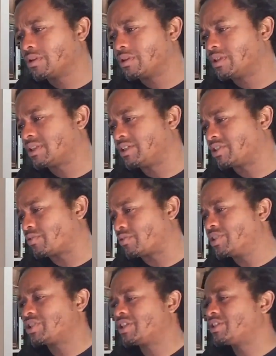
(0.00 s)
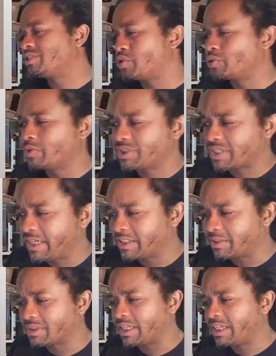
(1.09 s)
it says, Christian and Jewish
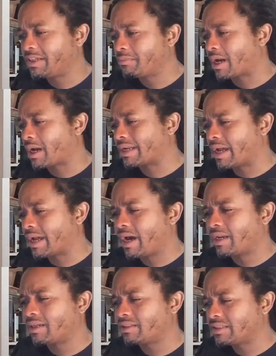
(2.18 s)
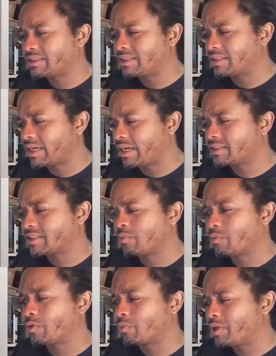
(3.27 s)
kingdoms hidden by God in distant lands that
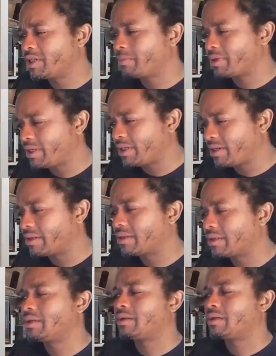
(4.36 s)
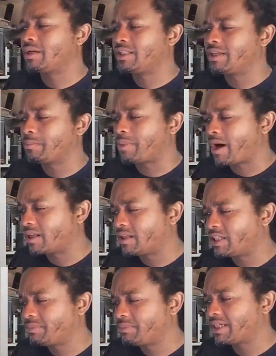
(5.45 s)
would reappear in the
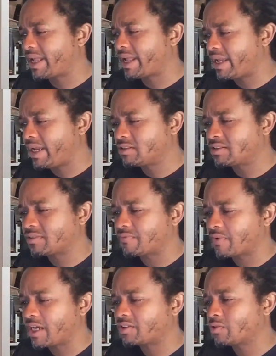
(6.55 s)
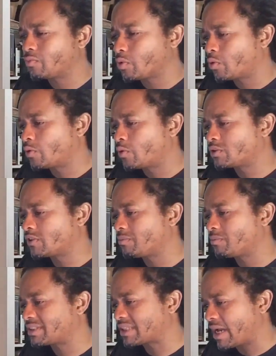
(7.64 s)
apocalyptic age to fight the wars of the
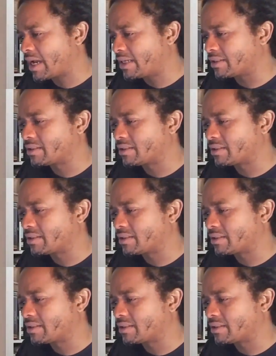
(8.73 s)
Messiah,